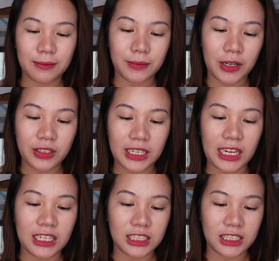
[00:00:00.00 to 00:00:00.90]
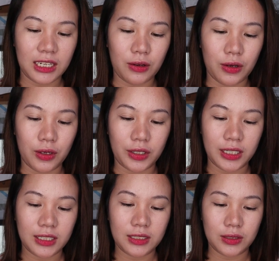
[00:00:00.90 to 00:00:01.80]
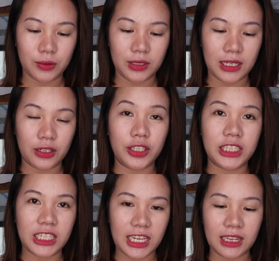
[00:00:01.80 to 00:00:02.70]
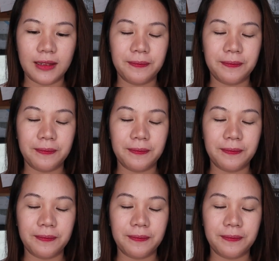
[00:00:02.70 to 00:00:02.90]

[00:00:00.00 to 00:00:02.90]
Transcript: Brown-grayish na color. Or shade.